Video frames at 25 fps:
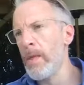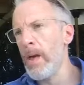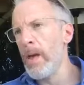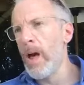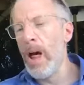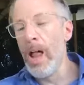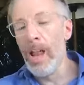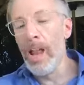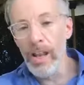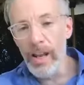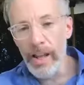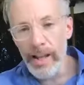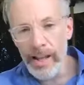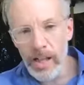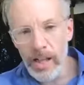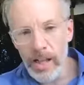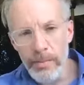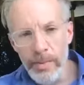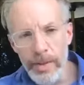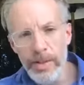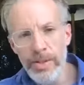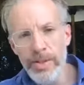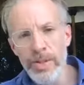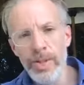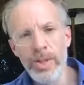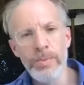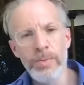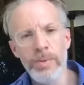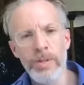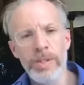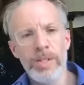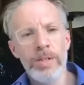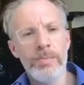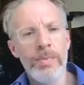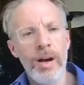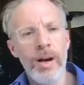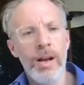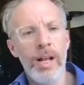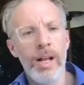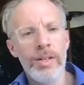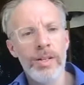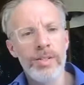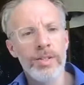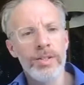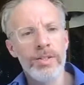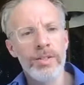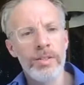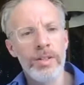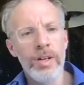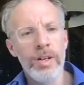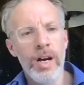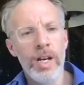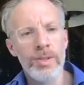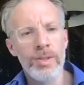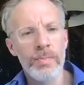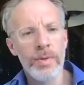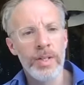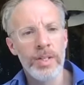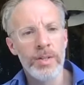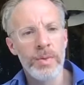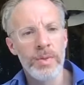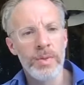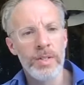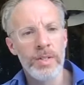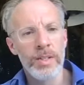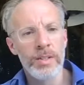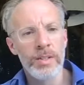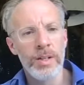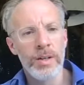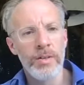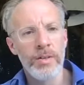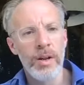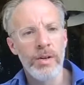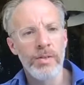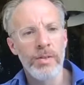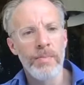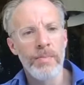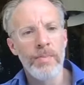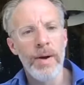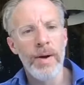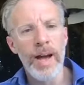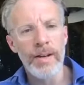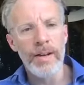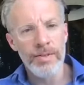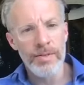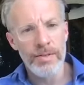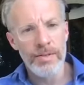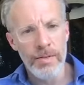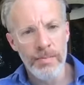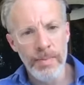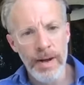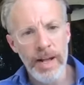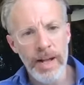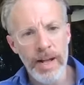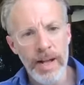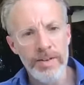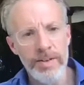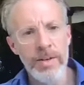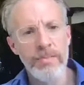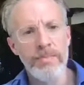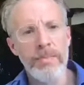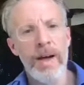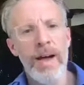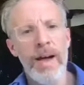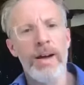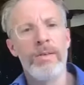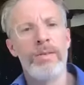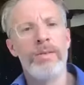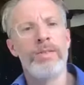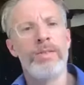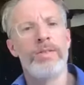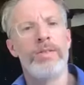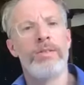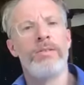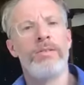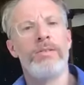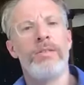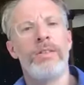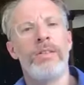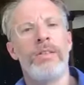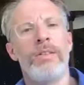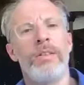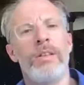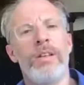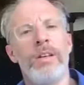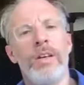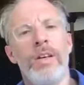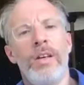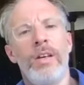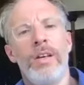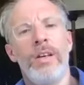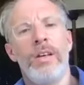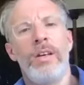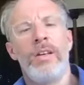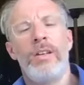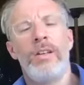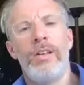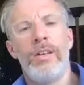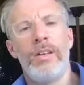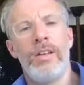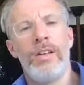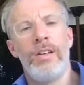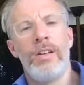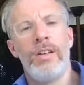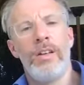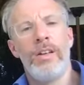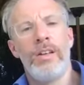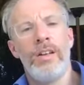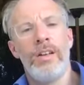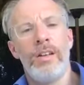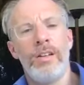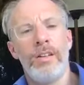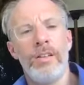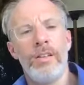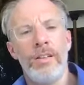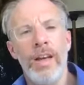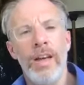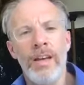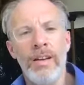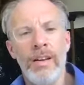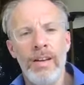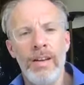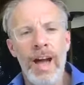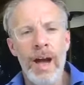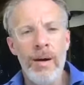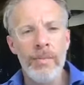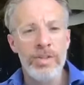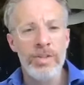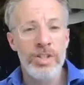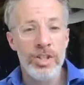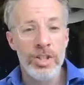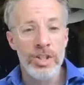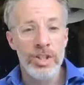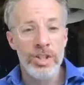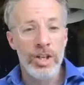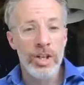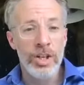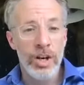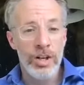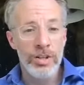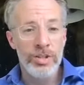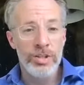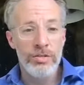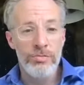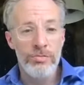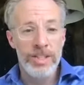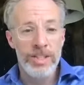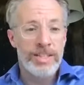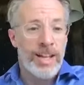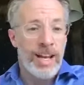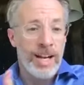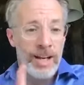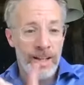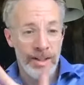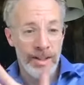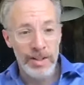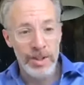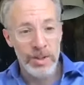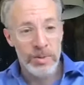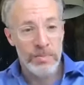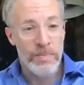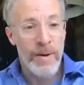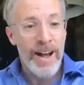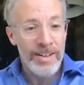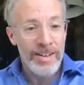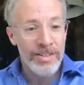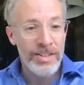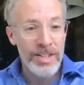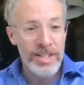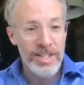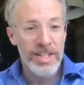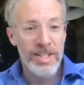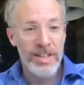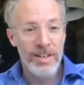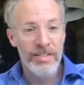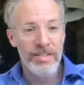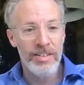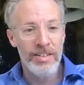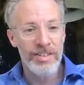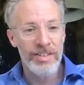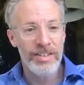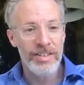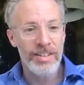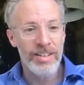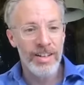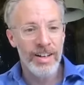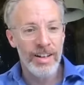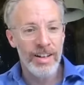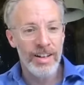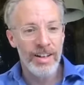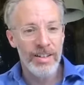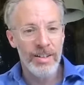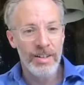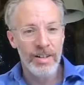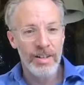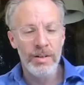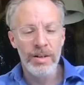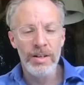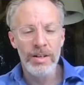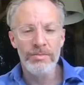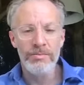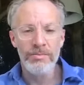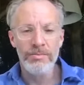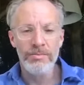a little bit dubious about electrical cars because we still don't know the battery powers and the and how much it's going to cost to recycle those batteries that are in the car. You know,